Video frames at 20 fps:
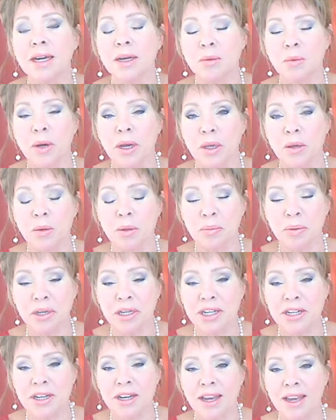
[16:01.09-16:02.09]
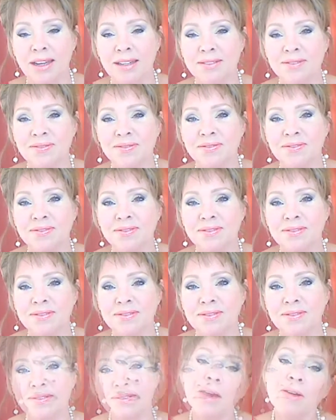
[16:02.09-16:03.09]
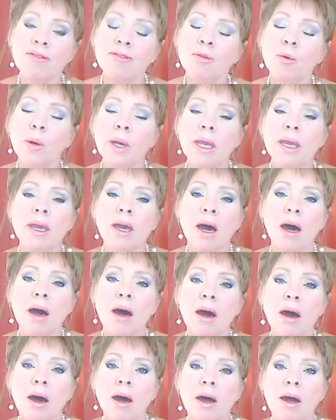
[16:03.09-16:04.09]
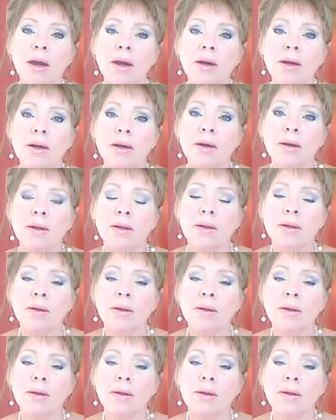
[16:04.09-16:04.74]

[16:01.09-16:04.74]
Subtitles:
and what you appreciate. If we are